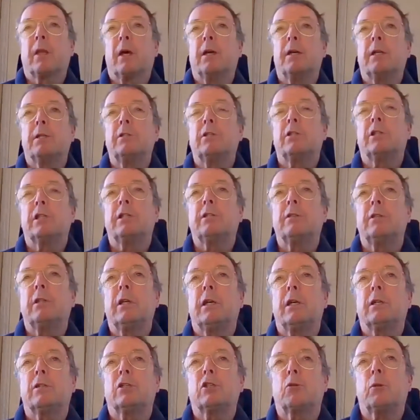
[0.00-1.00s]
and in
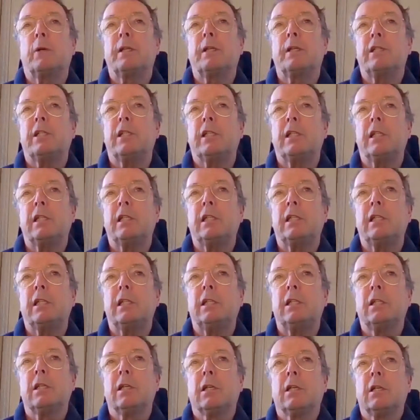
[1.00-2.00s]
late
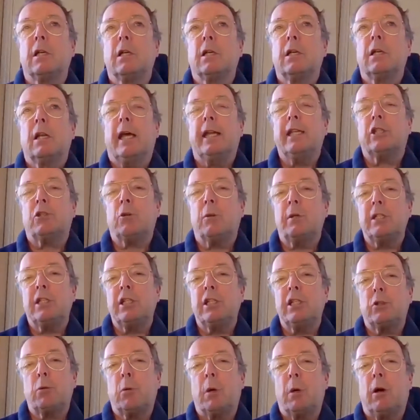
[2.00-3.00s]

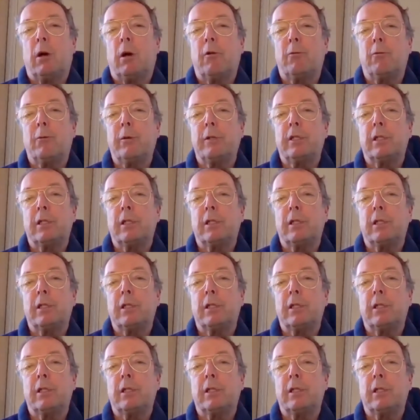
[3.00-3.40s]
2012,